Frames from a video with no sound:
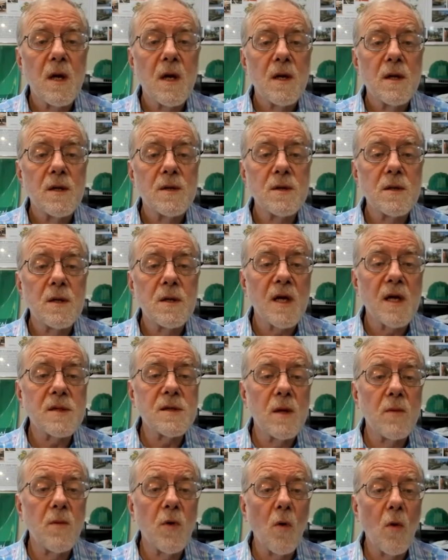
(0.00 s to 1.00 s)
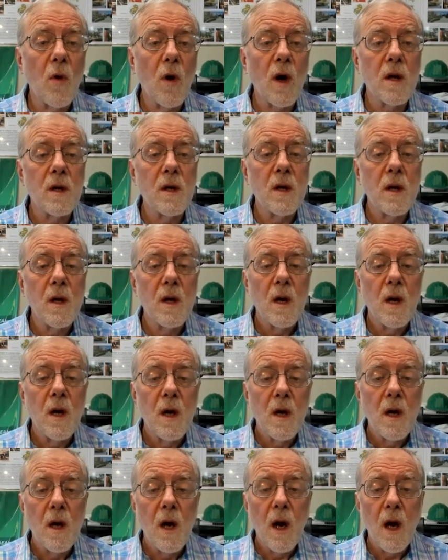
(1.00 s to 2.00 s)
So that's number one.
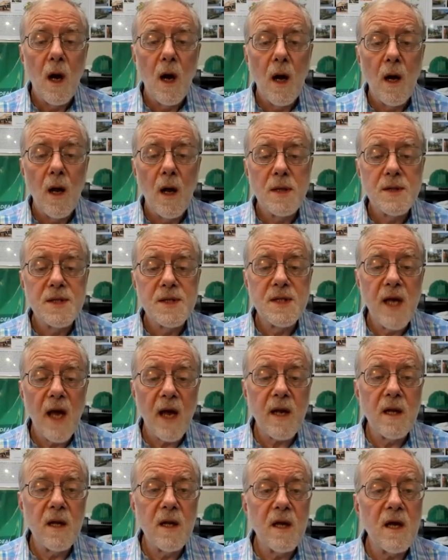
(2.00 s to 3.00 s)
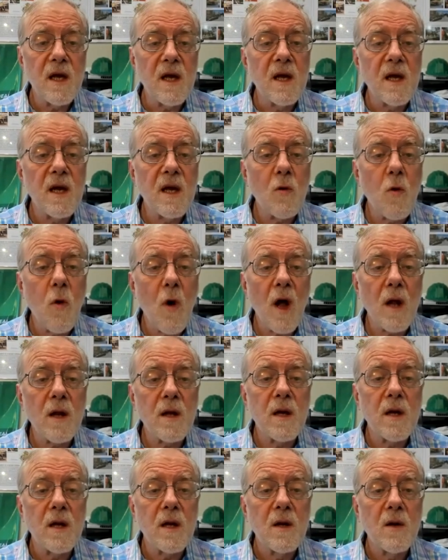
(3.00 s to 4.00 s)
Secondly,
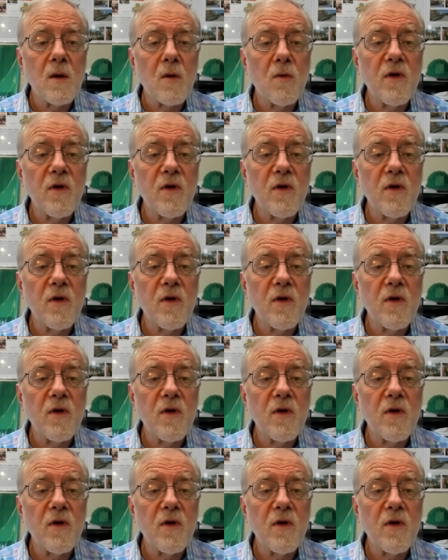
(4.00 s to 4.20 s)
inequality.